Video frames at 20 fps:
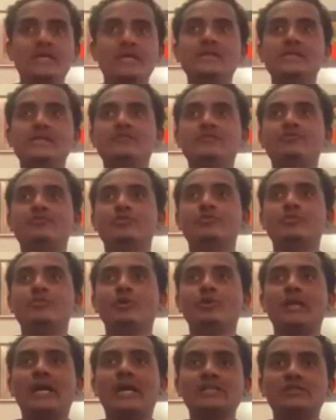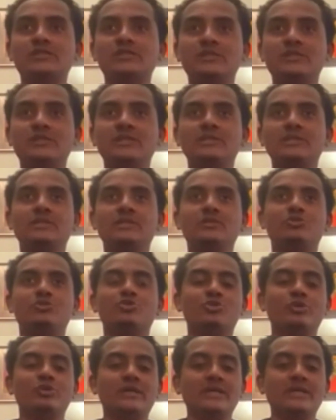Indian football has been
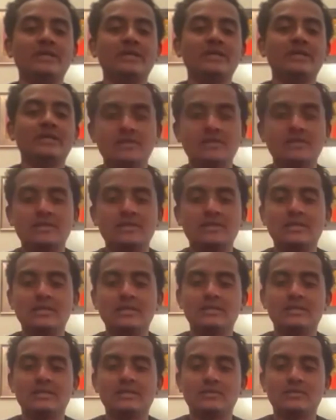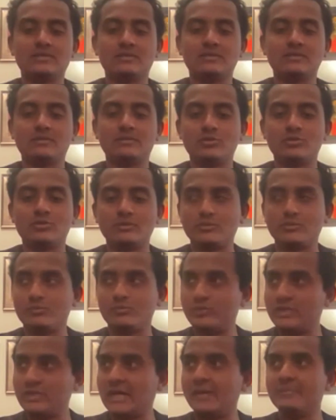growing.
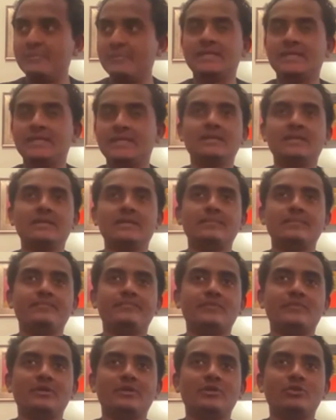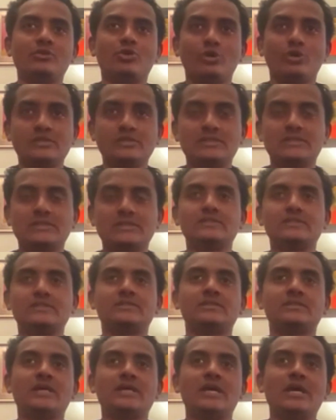We are making
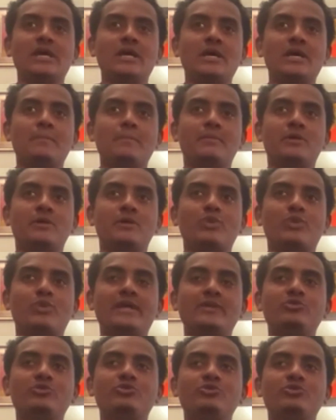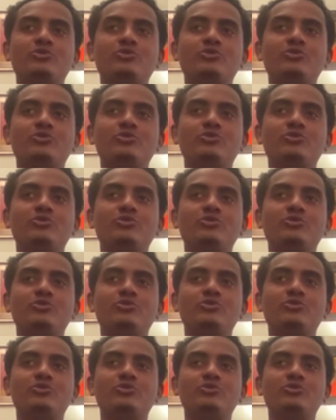noises, but where do you
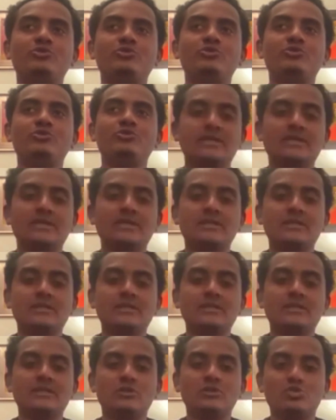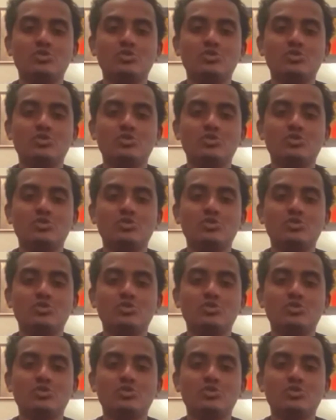think we can grow